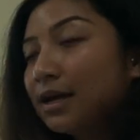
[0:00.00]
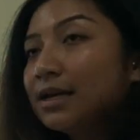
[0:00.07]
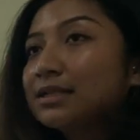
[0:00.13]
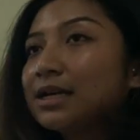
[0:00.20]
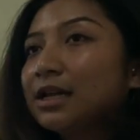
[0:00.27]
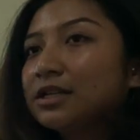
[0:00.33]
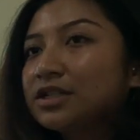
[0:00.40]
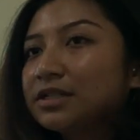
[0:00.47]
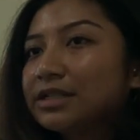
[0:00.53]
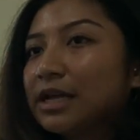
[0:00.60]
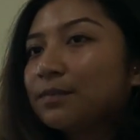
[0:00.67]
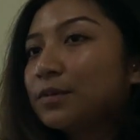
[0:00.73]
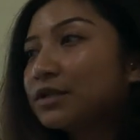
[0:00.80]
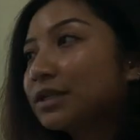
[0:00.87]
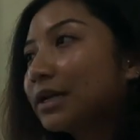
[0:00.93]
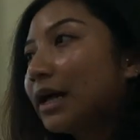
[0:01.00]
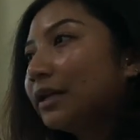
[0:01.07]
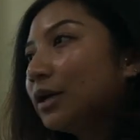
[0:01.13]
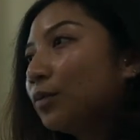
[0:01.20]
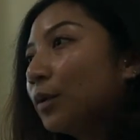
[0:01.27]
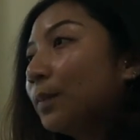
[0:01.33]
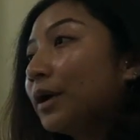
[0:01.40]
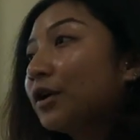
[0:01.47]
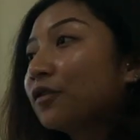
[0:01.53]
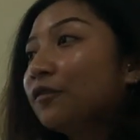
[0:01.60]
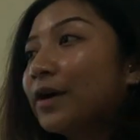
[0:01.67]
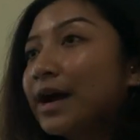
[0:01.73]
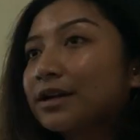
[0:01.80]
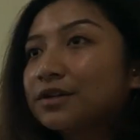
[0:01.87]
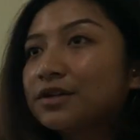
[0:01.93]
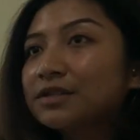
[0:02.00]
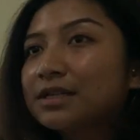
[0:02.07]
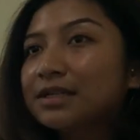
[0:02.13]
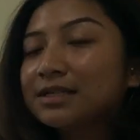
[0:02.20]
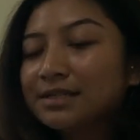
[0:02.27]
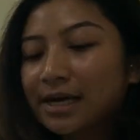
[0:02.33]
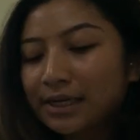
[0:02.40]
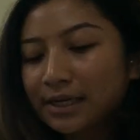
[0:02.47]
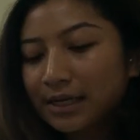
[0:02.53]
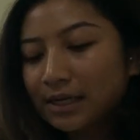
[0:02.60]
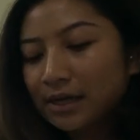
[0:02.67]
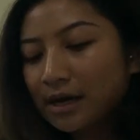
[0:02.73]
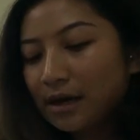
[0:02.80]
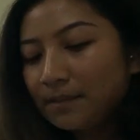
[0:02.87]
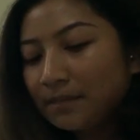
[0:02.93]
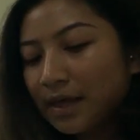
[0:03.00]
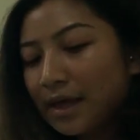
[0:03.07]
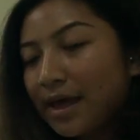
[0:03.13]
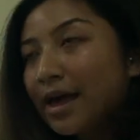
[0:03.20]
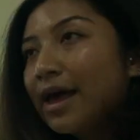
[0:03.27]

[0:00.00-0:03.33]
intelligence, and personality were bigger factors in deciding income.